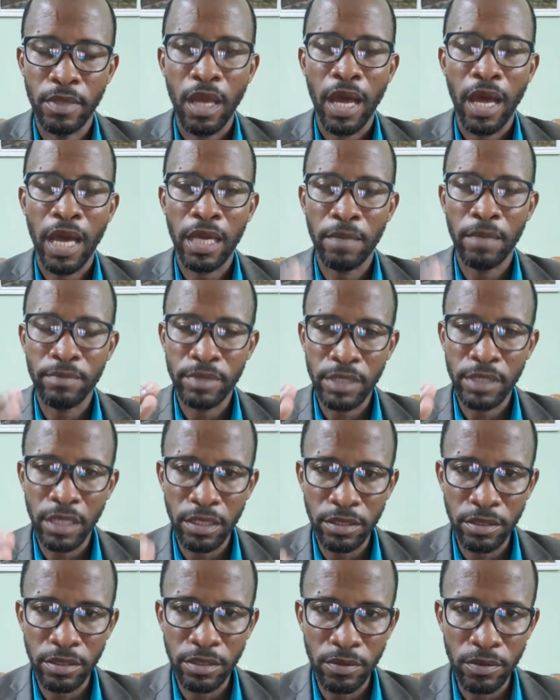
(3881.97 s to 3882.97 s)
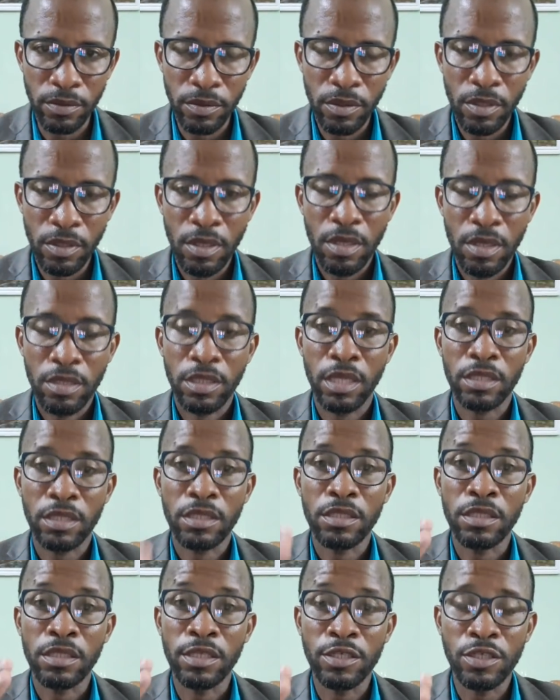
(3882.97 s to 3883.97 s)
I am telling you that
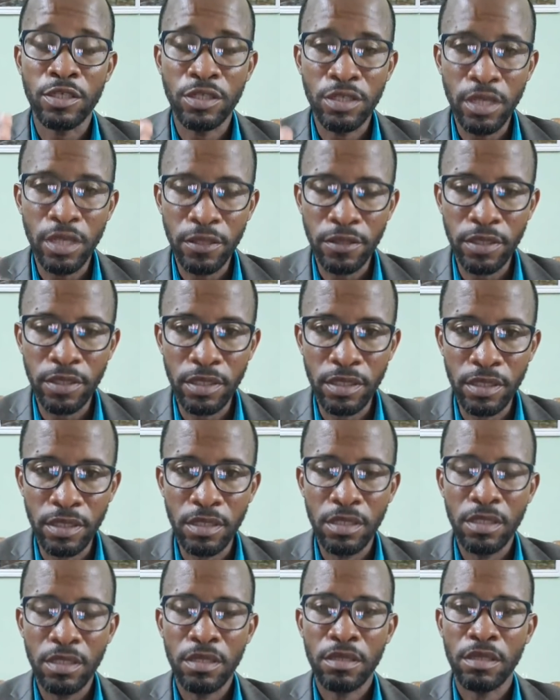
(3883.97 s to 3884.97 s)
there's nothing